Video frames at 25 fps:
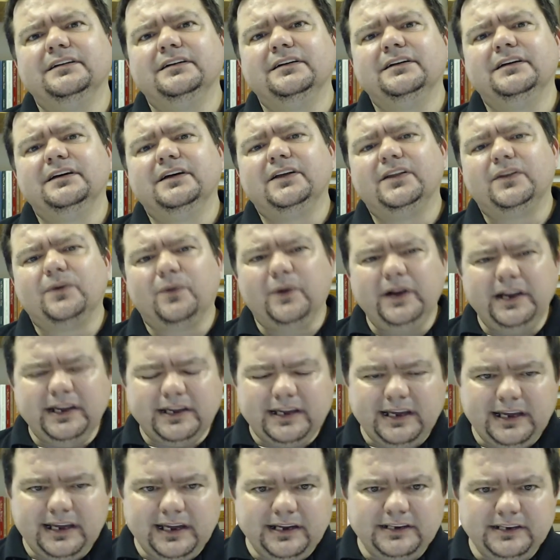three
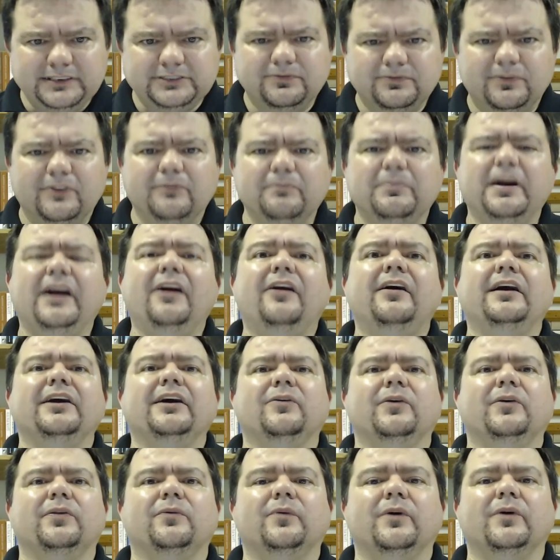keys for bearing
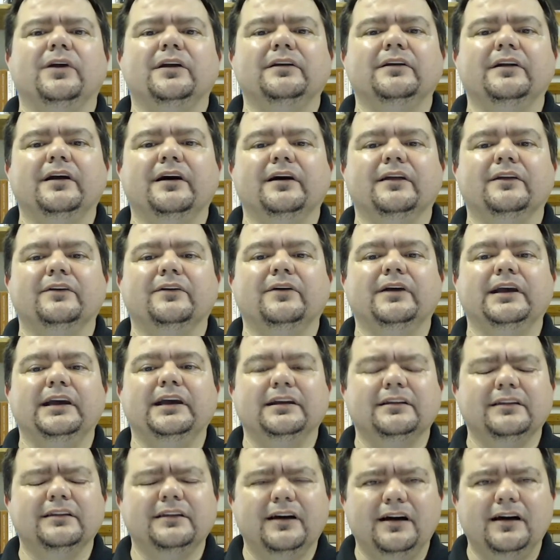with one another
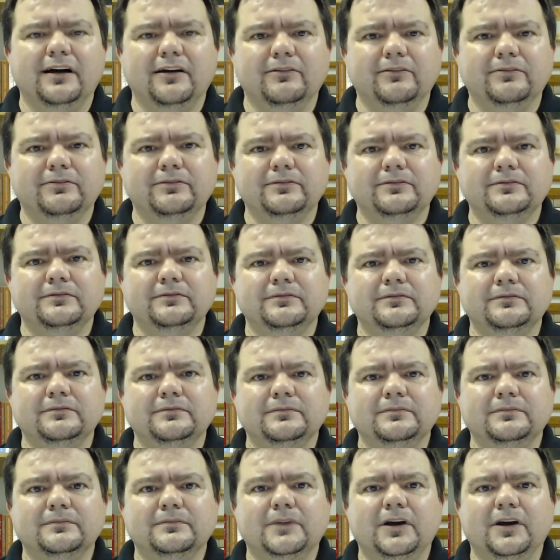in love.
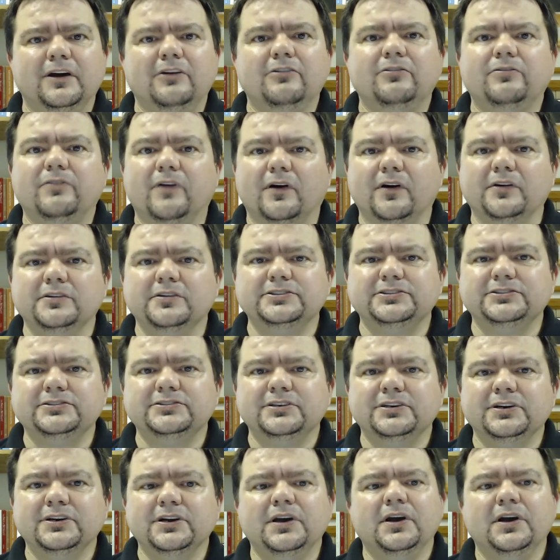First,
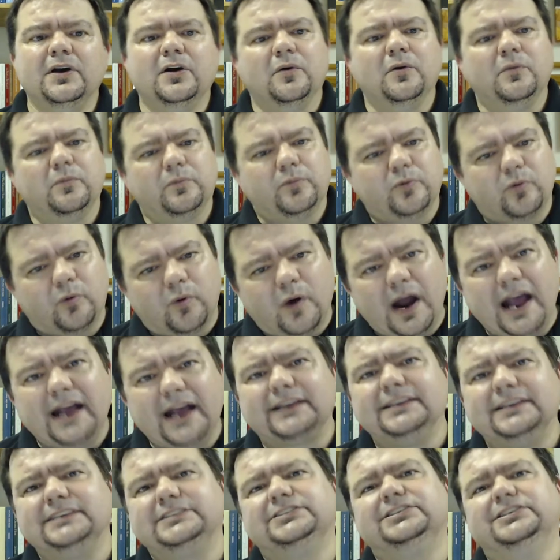
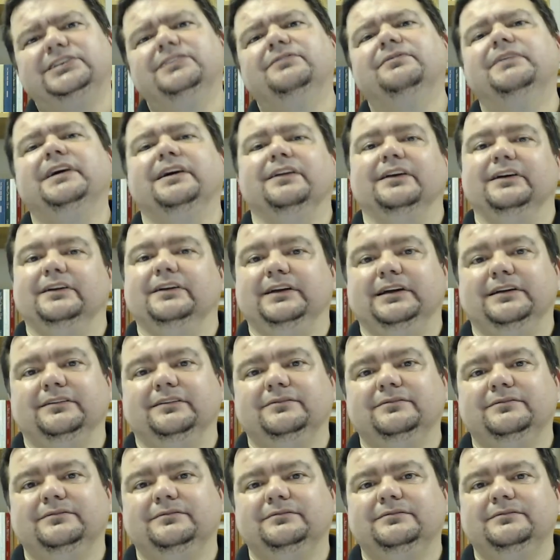practice humility.
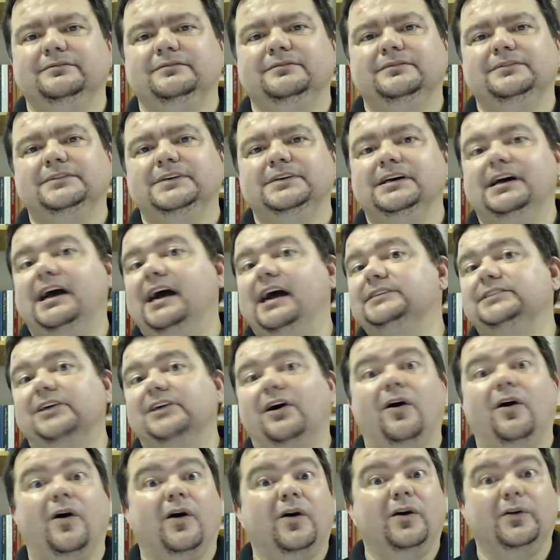That's a
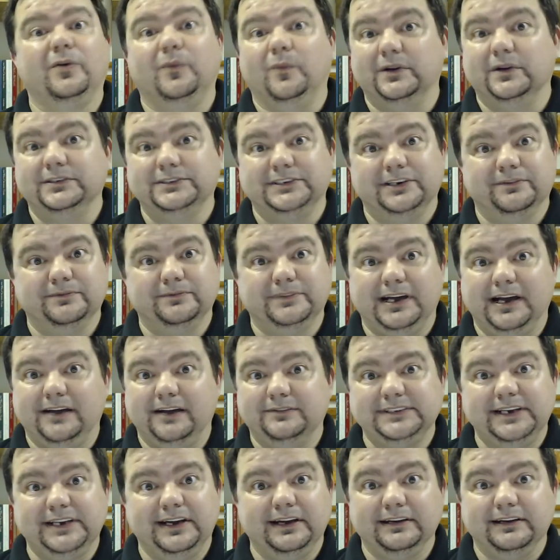hard one
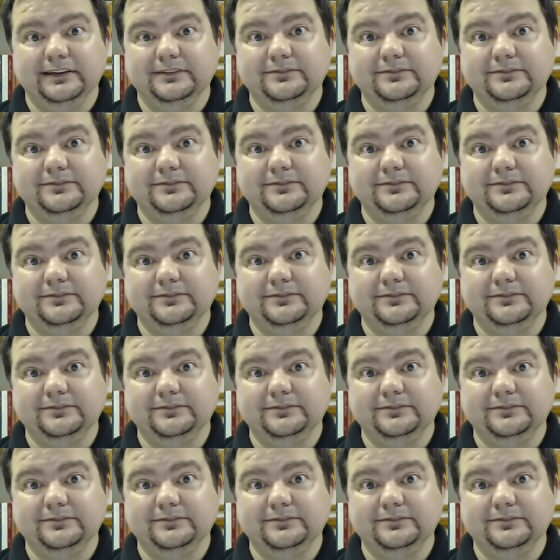sometimes, ain't it?